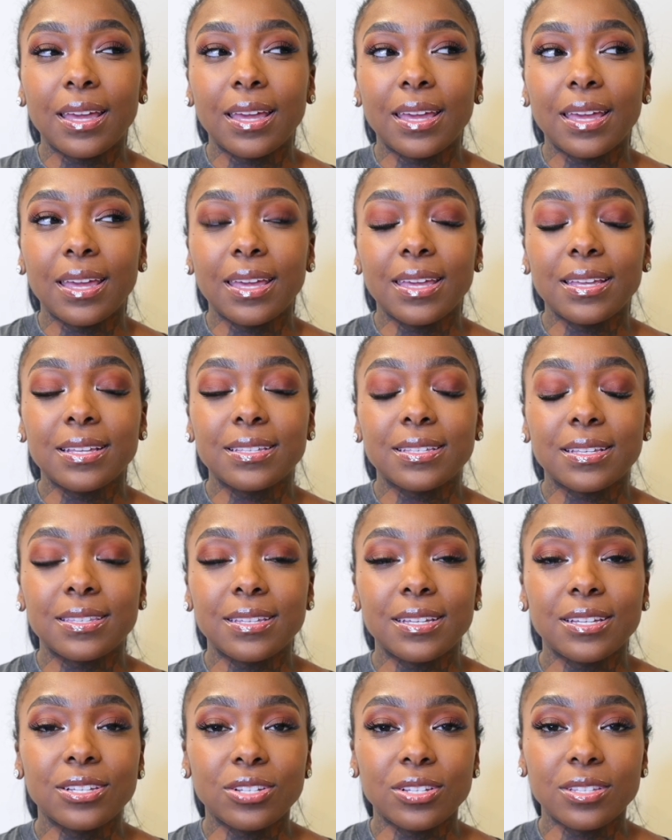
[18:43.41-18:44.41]
his
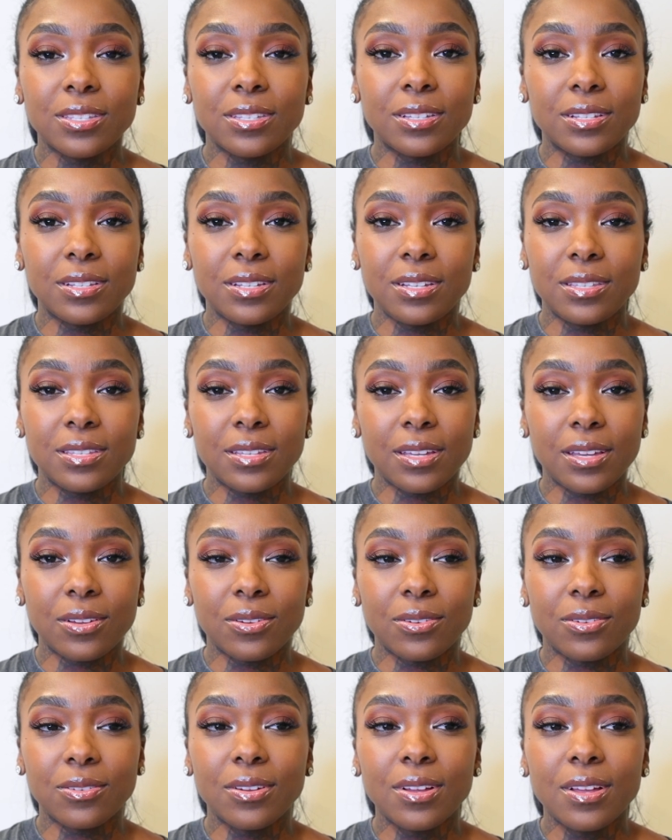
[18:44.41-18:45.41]
attention to
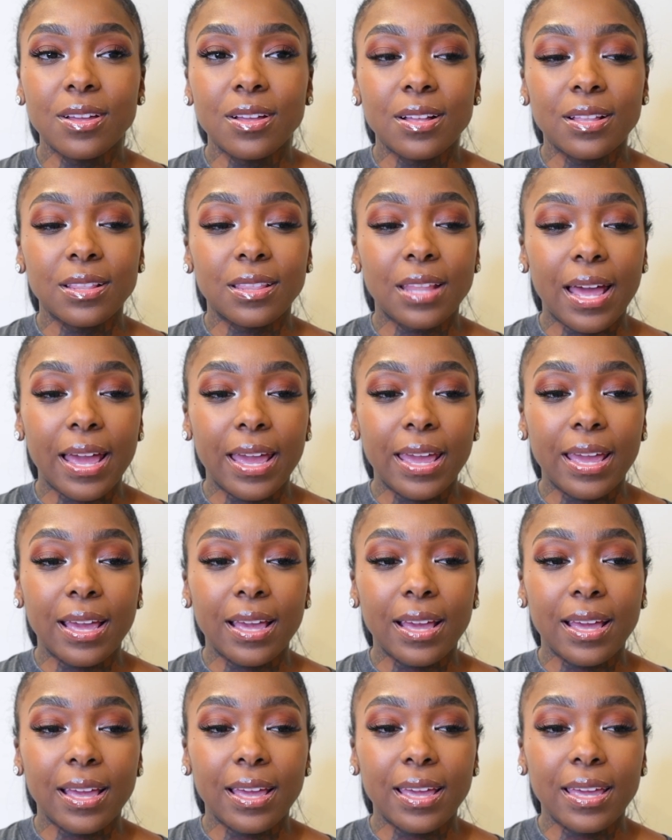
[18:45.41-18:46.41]
detail.
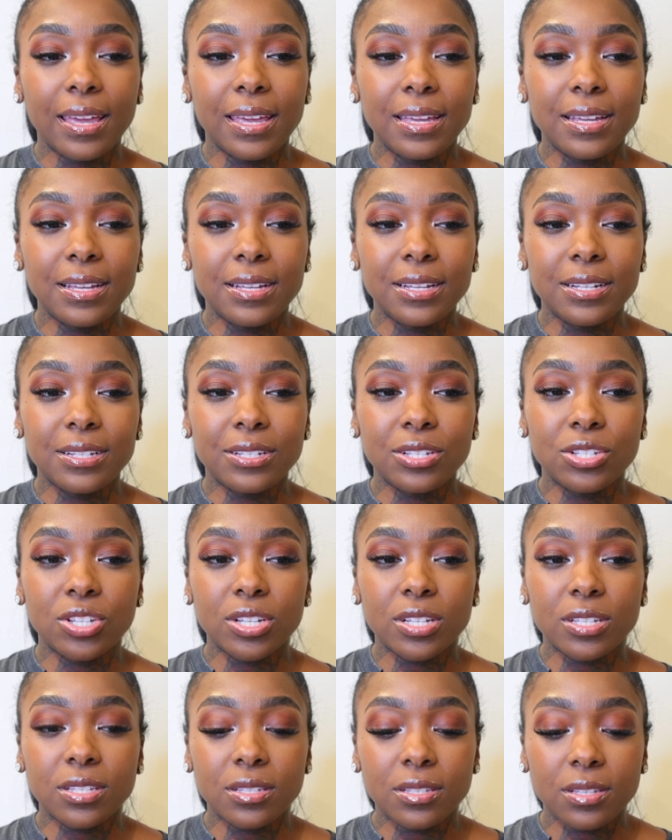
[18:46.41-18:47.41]
Like, he's
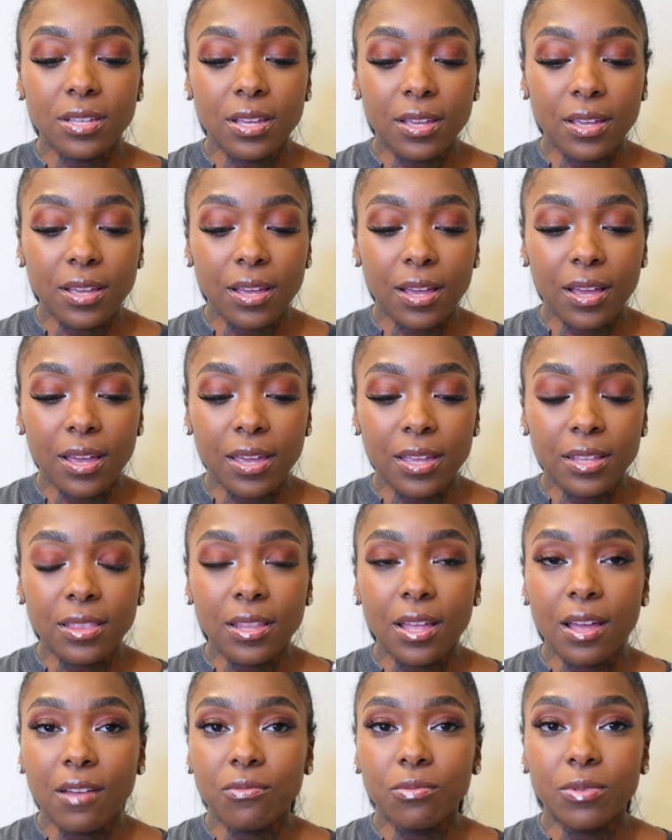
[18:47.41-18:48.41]
just
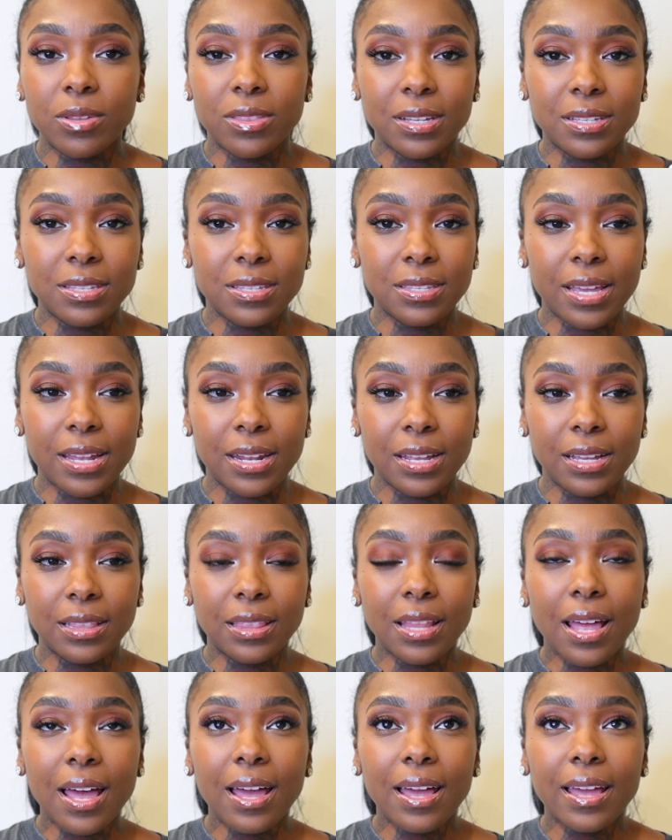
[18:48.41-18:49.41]
in love with aesthetic
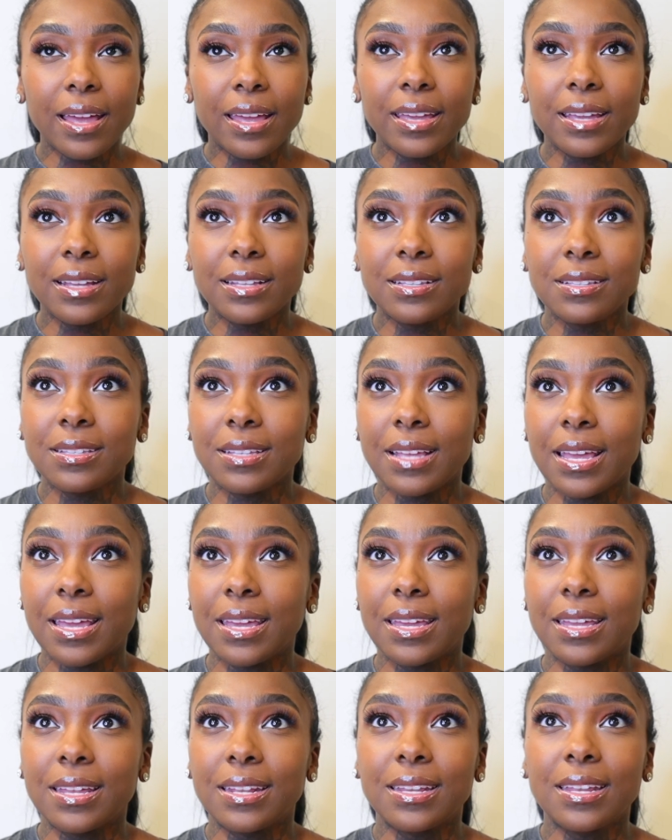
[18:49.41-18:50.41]
lines,
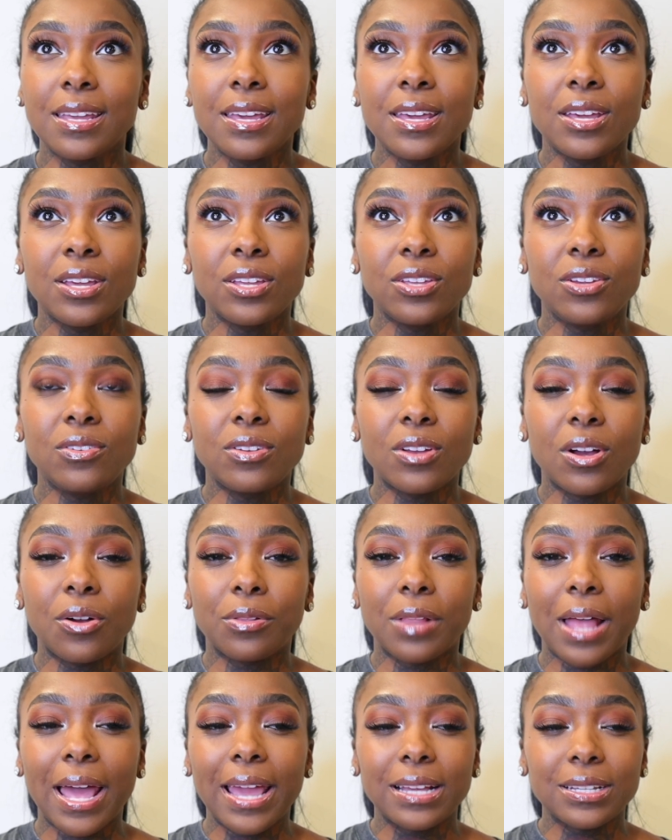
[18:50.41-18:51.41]
and you know,
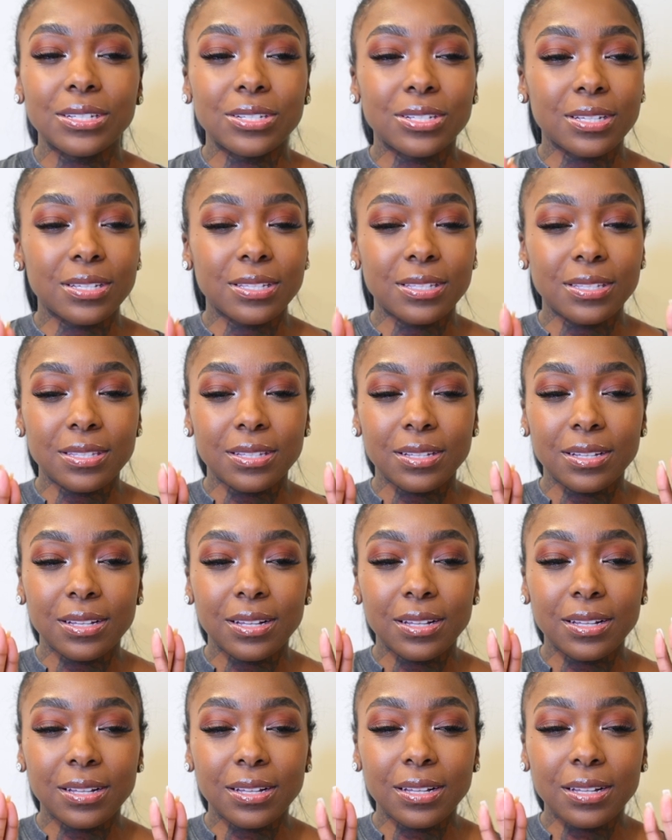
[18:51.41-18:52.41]
like just
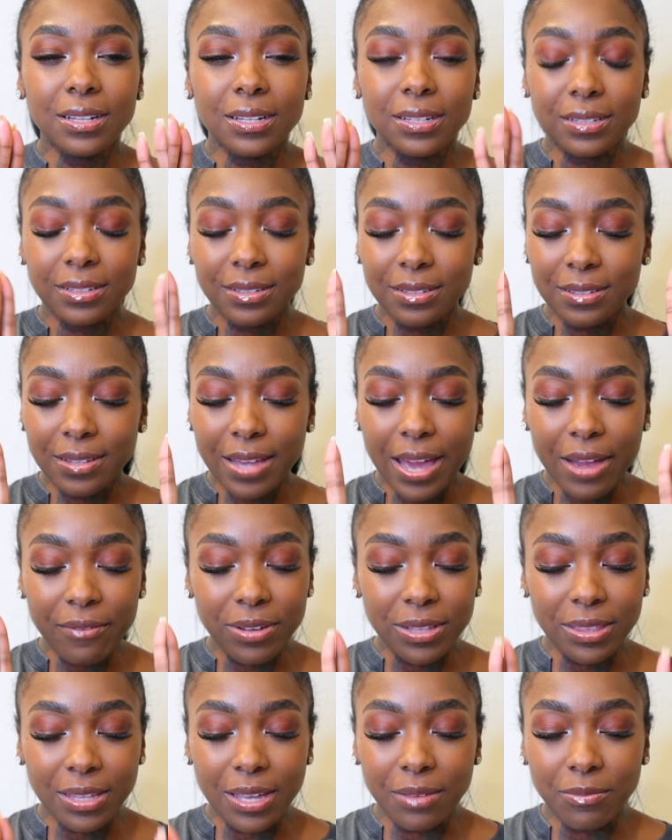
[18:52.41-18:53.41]

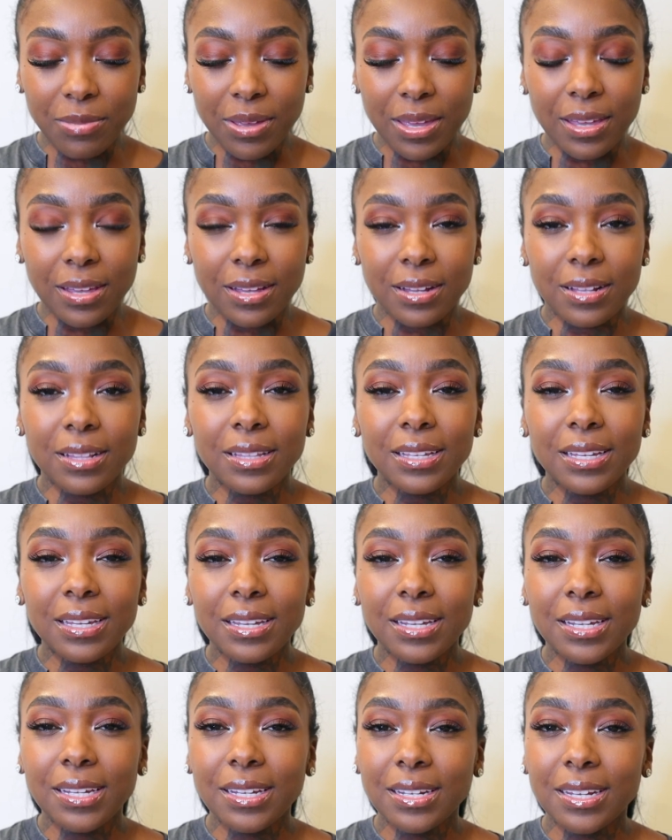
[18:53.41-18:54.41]
everything being
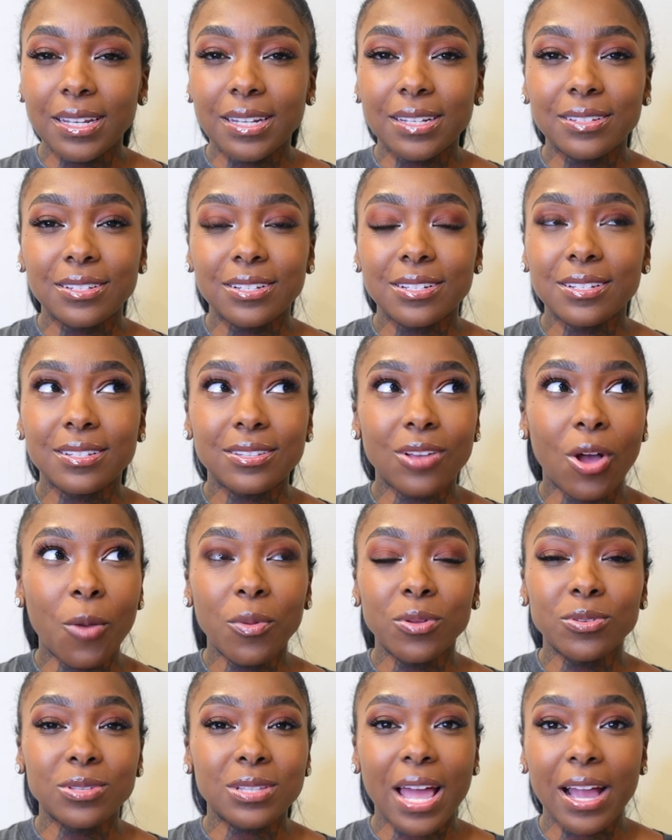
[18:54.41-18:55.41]
clean and just
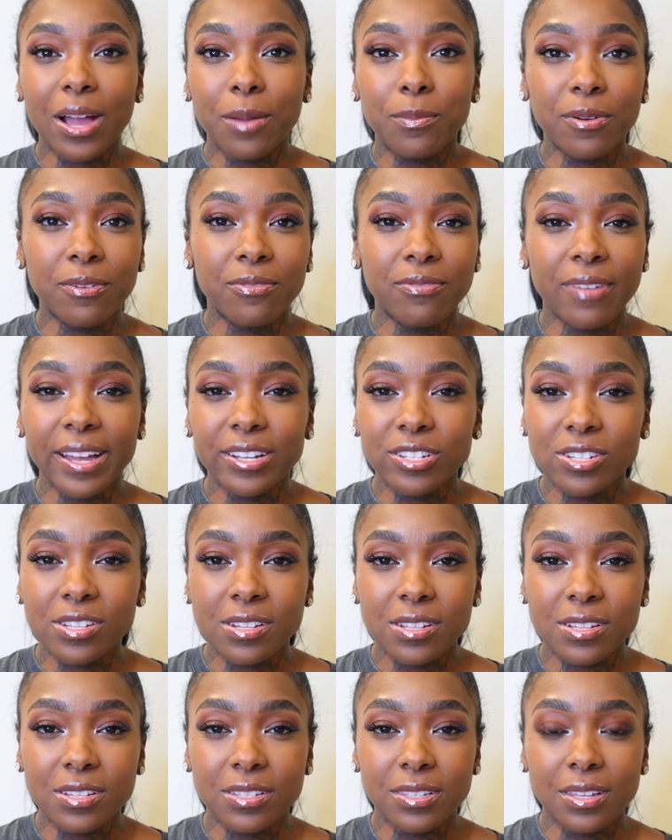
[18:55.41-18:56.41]
almost like a
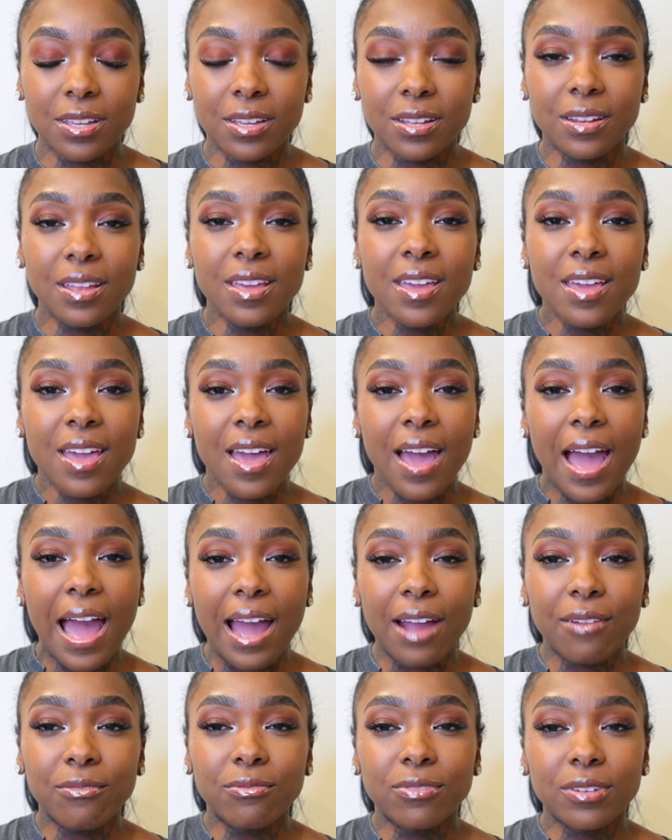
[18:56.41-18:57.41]
perfectionist. And
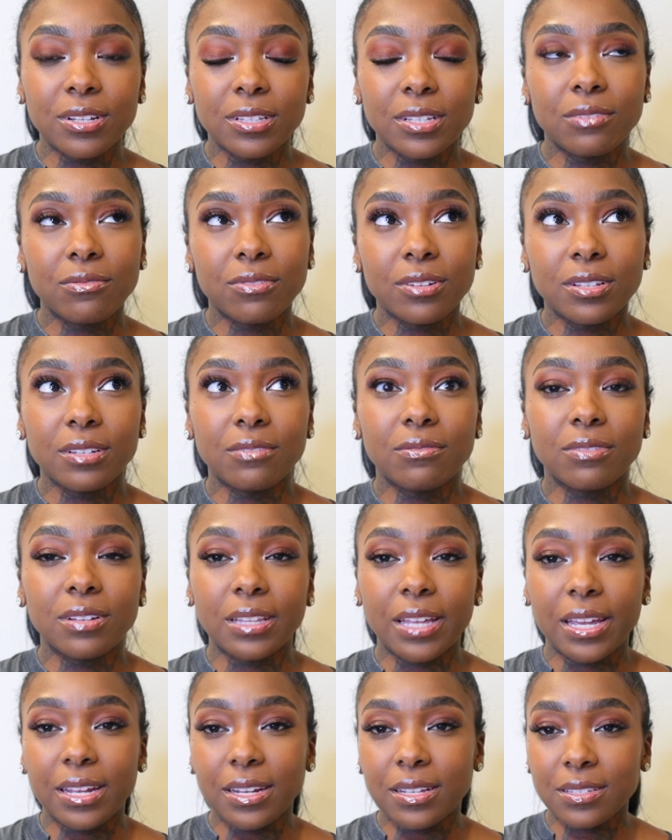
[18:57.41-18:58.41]
I really
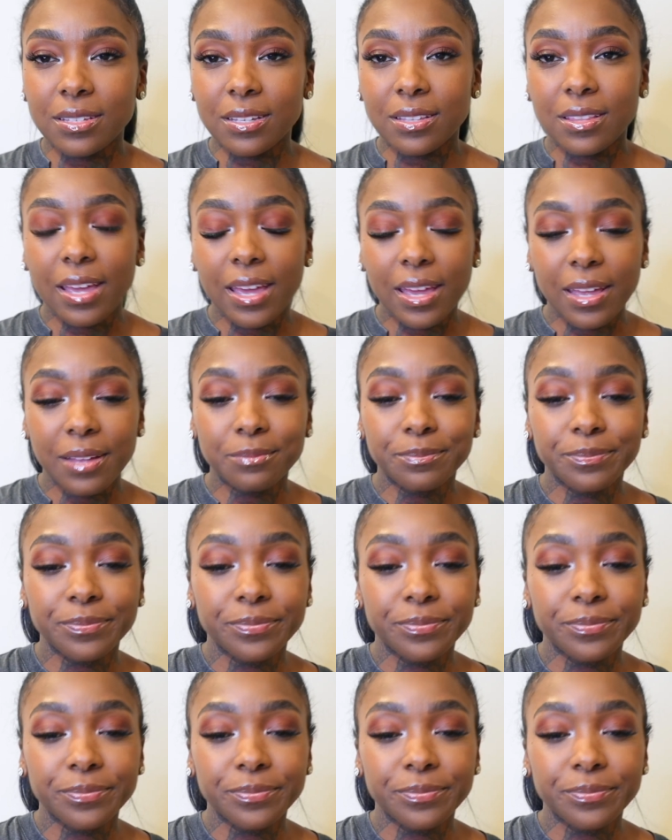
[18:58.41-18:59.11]
related to that.